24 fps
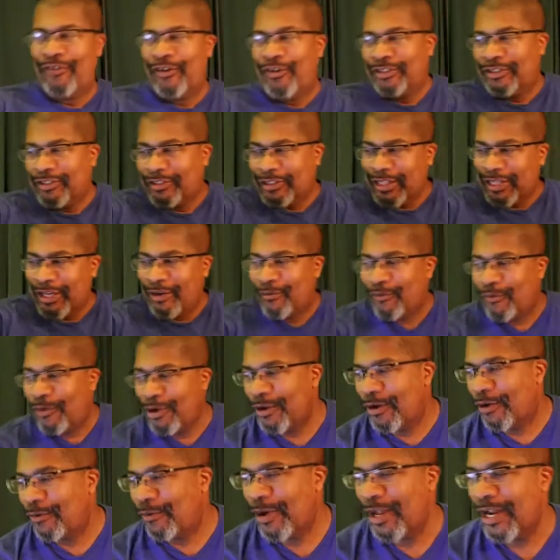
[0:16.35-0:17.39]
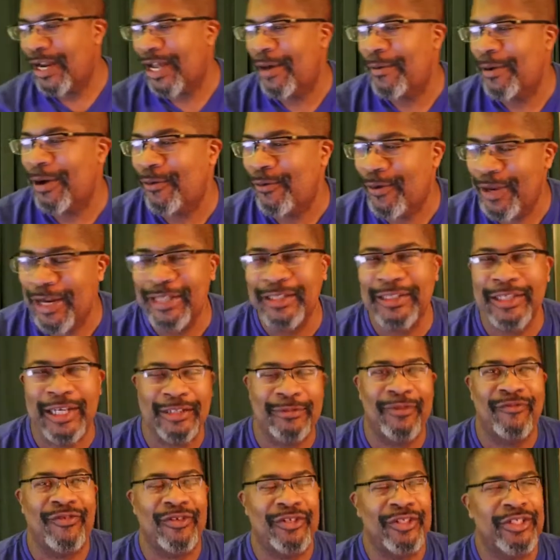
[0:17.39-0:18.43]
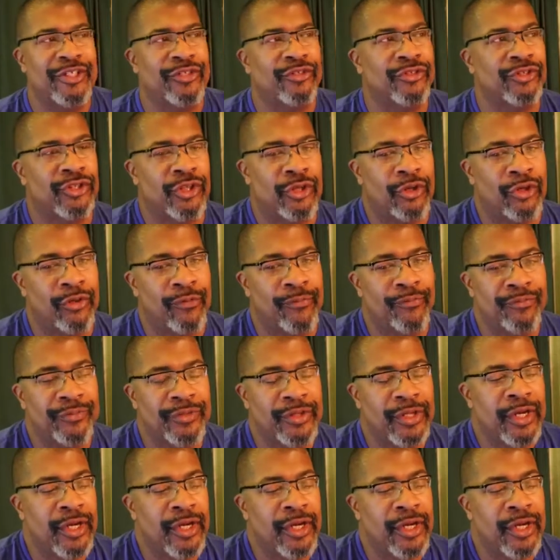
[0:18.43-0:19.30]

first, I was thinking, what, what, like, what is like to be 50 years old?